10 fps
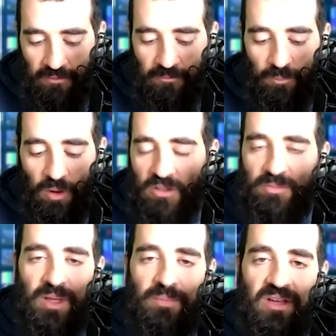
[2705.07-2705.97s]
Most
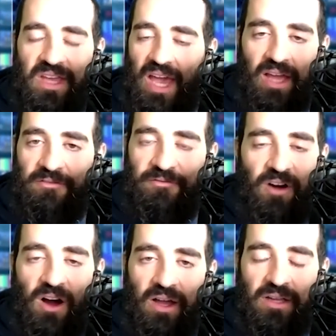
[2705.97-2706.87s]
people can't
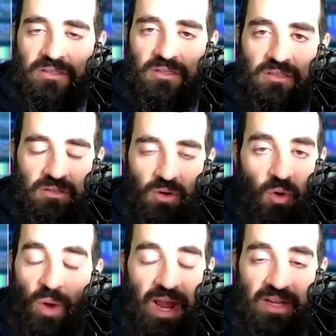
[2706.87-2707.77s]
find a
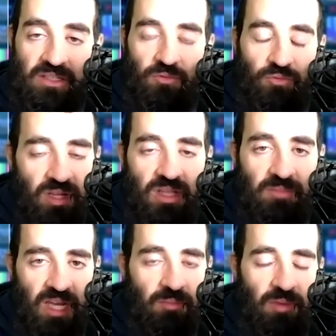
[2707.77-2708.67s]
way to really
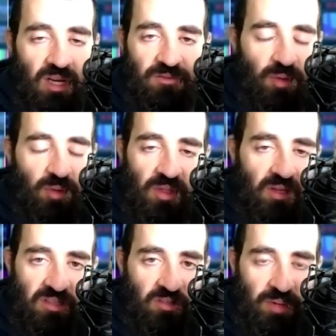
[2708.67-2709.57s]
make money from the things
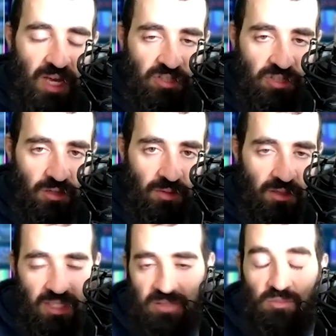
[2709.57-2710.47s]
that they're passionate
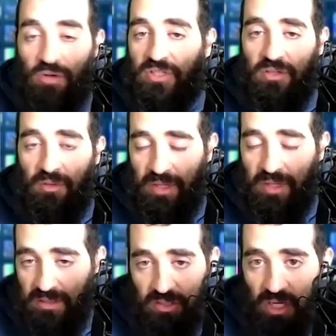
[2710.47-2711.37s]
about. That's most human
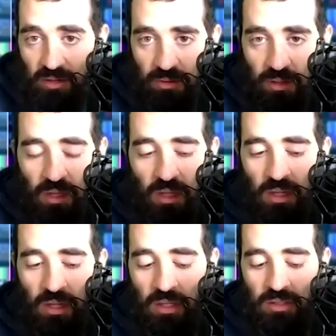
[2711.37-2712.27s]
beings in general.
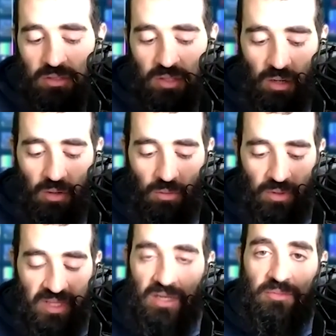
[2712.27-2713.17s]
So
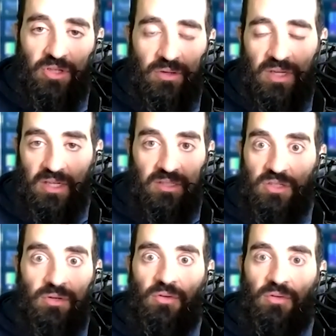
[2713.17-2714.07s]
what they end up doing is
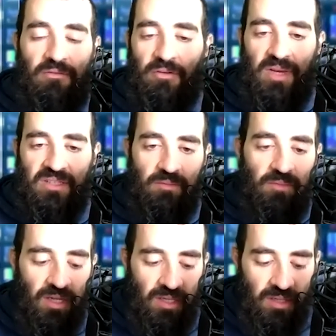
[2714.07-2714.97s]
doing whatever makes them
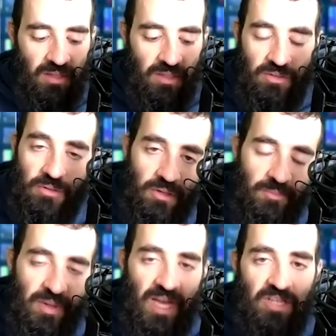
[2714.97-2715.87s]
money and they do their
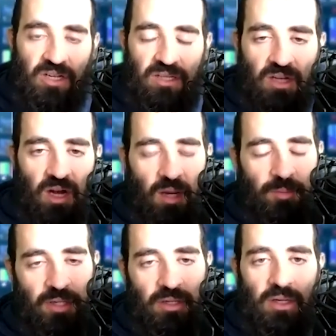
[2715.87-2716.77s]
passion as a
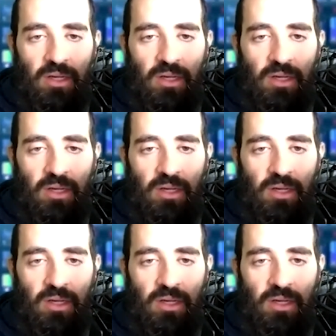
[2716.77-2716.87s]
hobby.